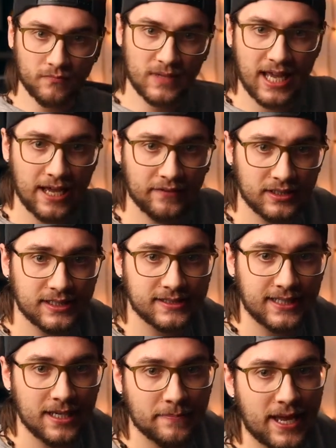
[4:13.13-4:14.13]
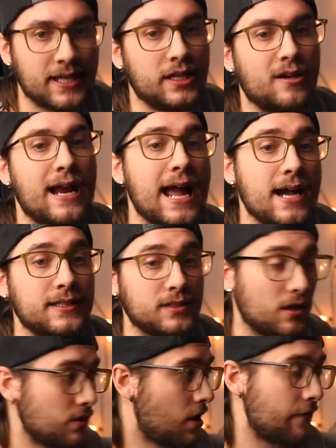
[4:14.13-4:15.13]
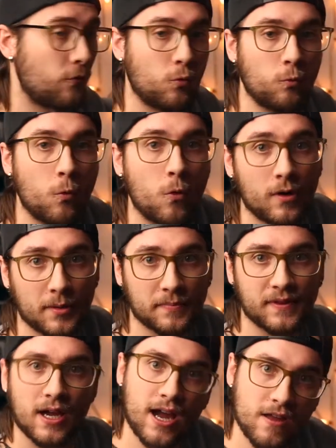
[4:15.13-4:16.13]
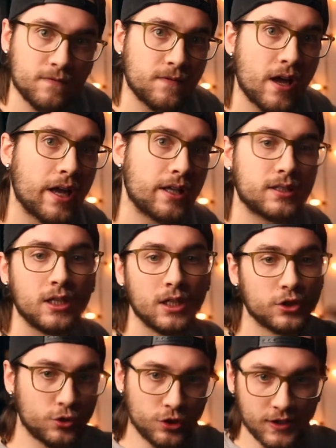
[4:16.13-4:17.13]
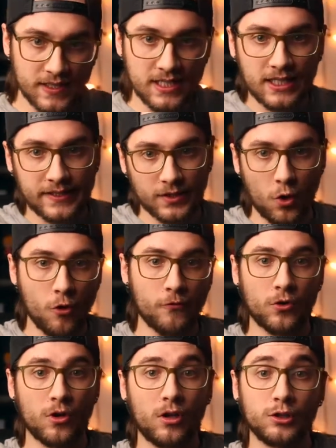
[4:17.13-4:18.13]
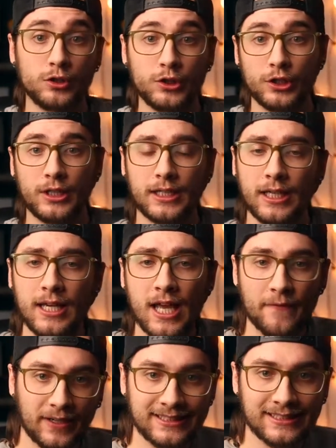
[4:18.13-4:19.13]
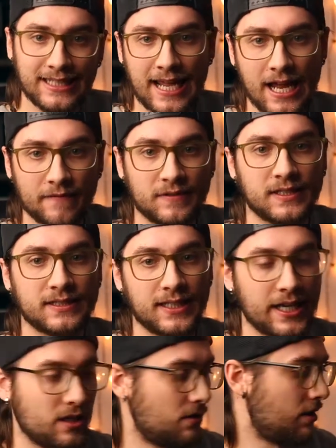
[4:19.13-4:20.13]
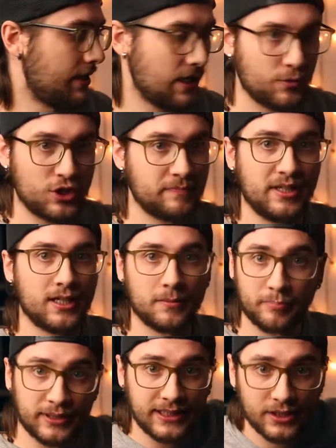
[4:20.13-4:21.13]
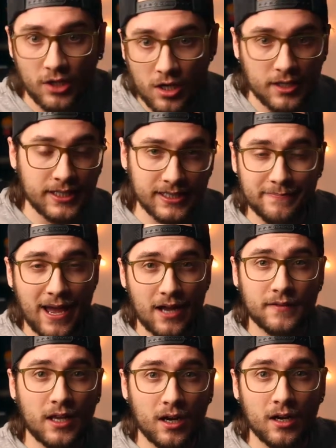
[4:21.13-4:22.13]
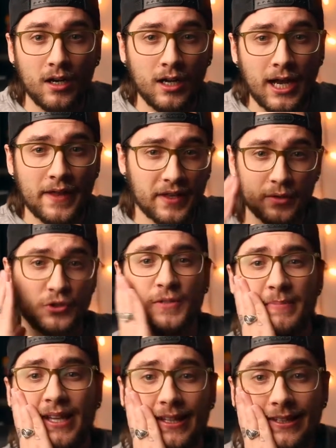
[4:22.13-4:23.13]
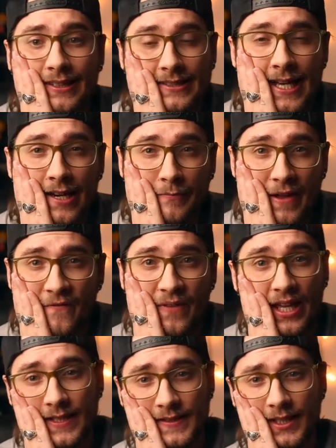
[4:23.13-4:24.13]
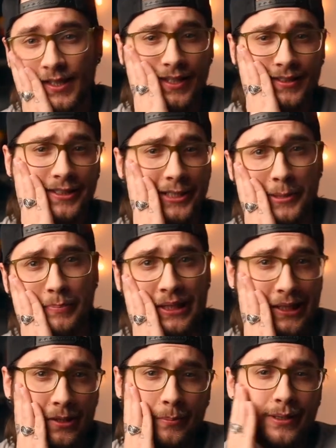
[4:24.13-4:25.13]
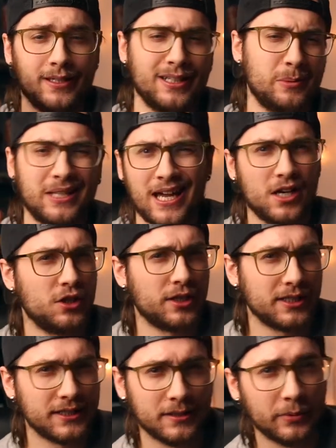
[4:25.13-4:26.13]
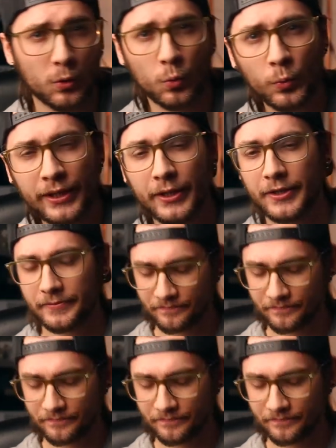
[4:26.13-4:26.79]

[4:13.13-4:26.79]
Having this light back here adds a lot of warmth, I find, to just this overall look. If I didn't have this light on, it would just be complete darkness back there, and then it would just be like this side of my face lit up a little bit, and it would kind of look a little bit weird.